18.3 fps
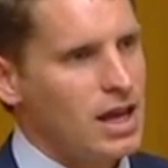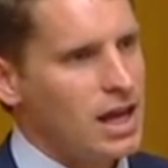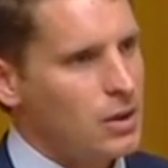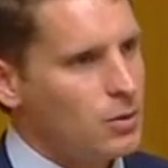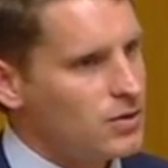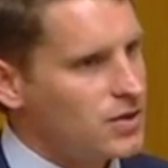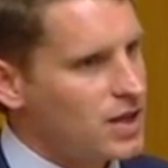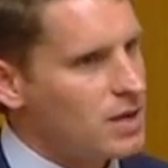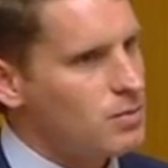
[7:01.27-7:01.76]
he
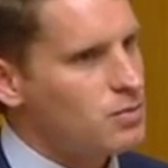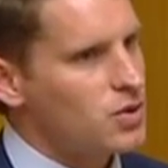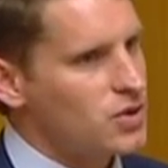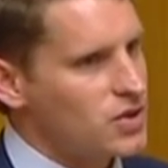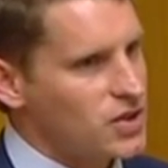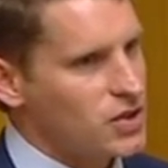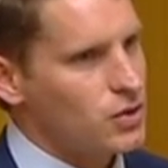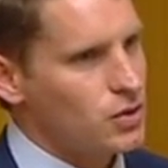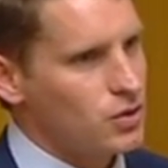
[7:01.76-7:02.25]
was then
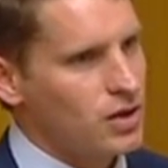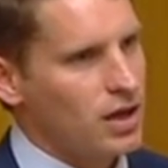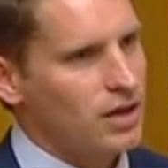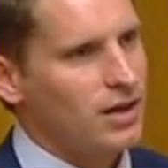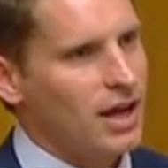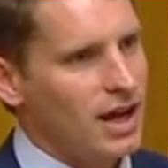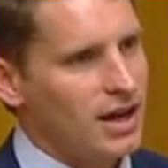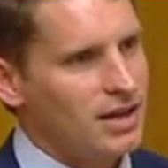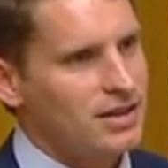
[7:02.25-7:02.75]
pursued
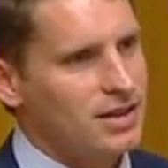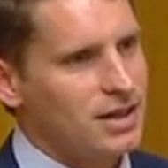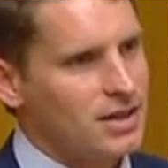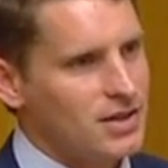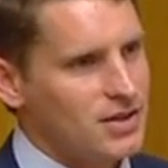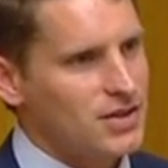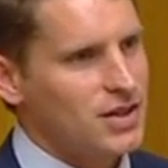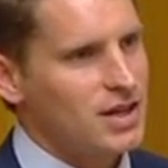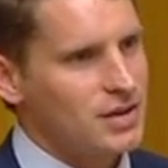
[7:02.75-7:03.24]
under
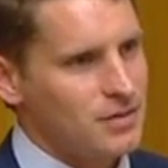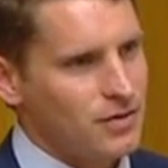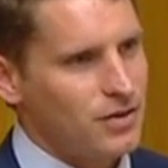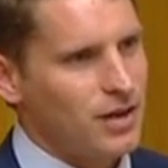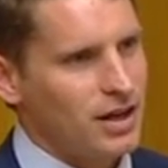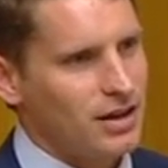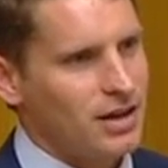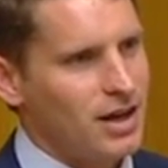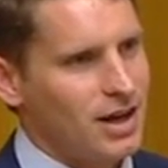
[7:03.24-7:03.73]
18C for
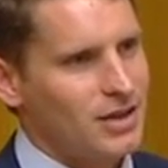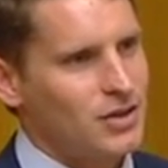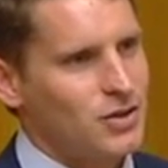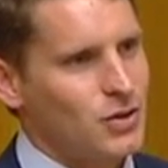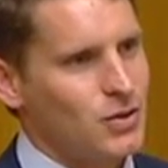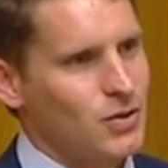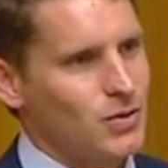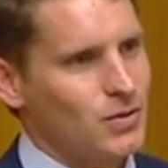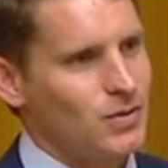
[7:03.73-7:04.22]
that
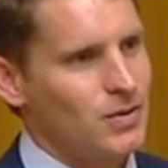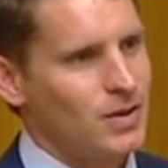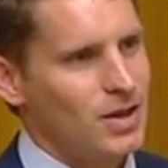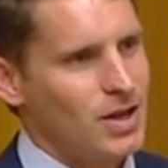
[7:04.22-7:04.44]
cartoon.